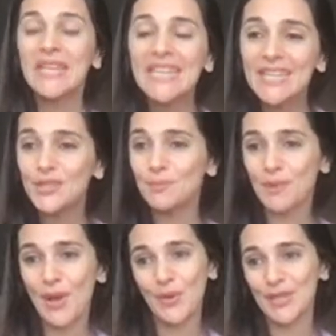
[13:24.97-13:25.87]
We
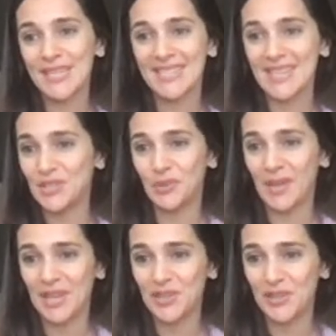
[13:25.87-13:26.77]
need to prioritize
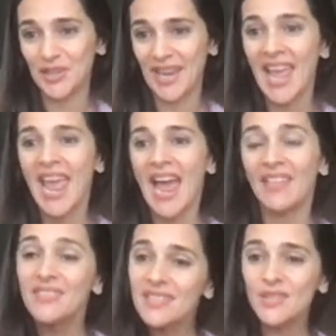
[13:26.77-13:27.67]
education.
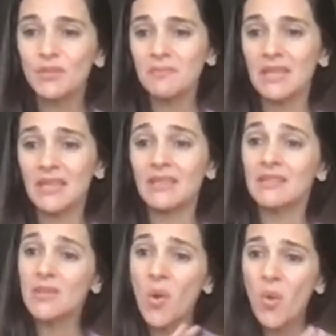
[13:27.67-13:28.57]
And this, to
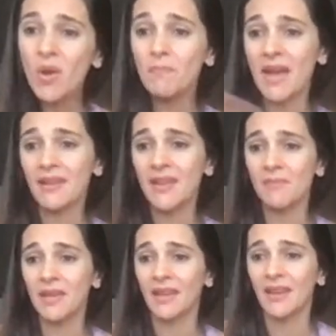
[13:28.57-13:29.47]
me, this whole
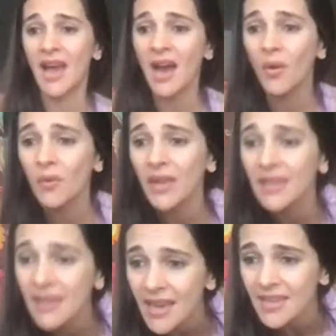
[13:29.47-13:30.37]
pandemic and
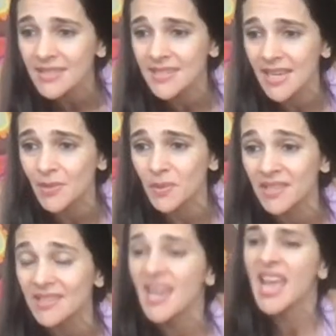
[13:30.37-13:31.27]
how India has
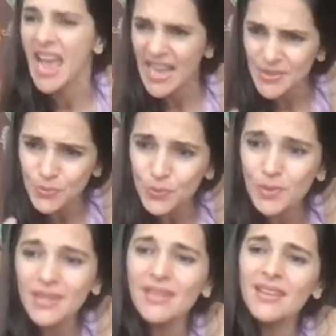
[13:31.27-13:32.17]
dealt with it has
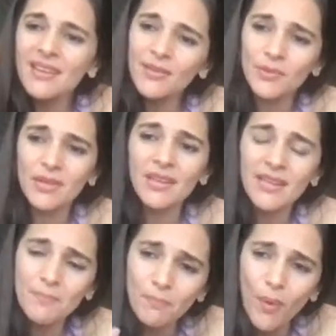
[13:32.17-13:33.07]
really,
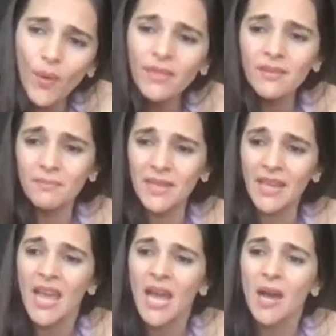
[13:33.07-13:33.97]
really bothered
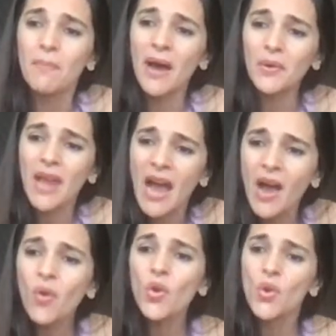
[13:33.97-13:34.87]
me about
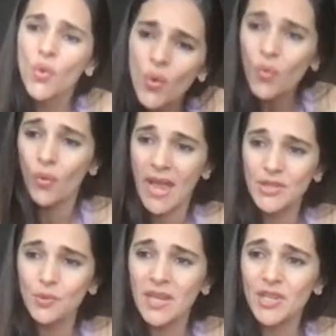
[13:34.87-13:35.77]
how
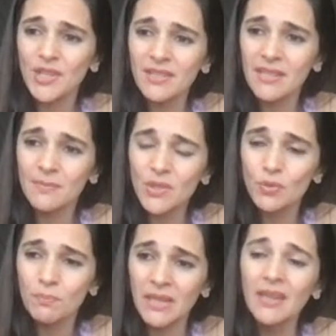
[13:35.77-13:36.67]
low education
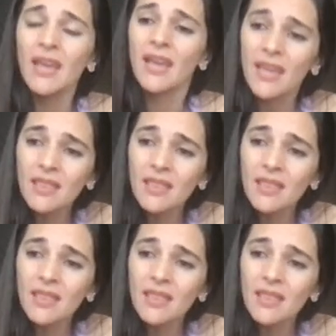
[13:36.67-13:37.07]
seems to be